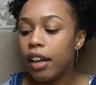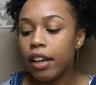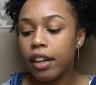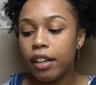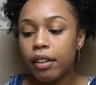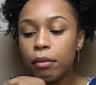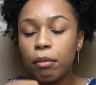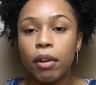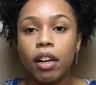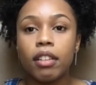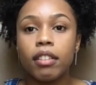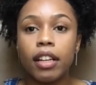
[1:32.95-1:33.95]
And
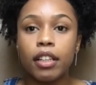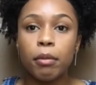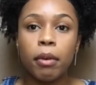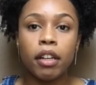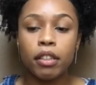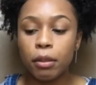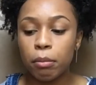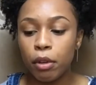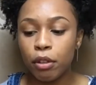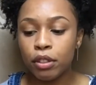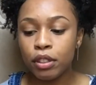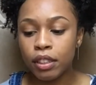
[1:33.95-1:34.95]
what I like about it the
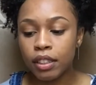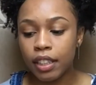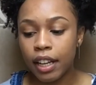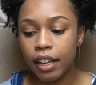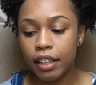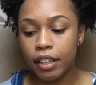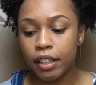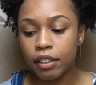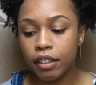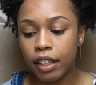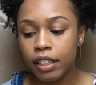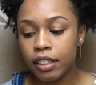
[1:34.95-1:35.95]
most is that
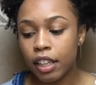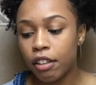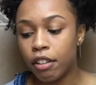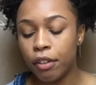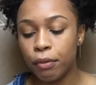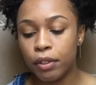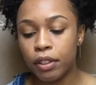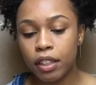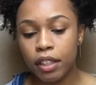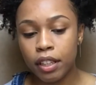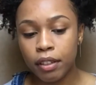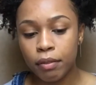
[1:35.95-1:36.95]
it lays out
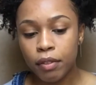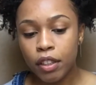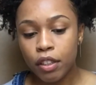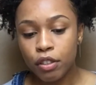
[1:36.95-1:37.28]
everything